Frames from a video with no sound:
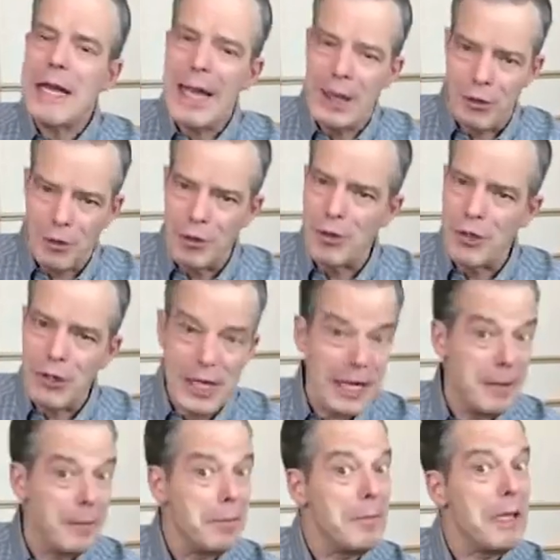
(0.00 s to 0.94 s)
and earns
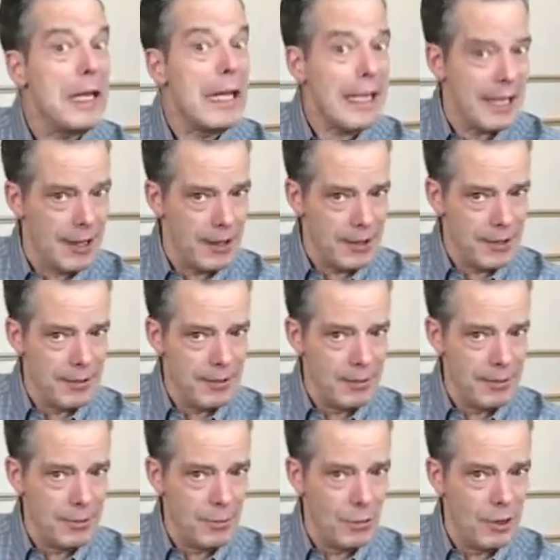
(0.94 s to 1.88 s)
that immediate
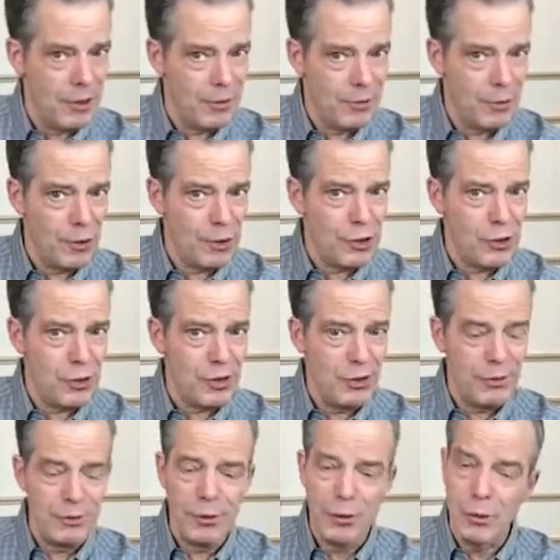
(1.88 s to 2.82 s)
reinforcer of
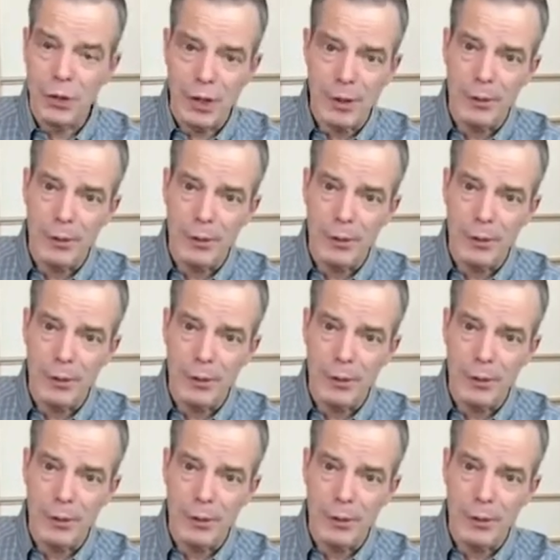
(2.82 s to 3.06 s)
the food.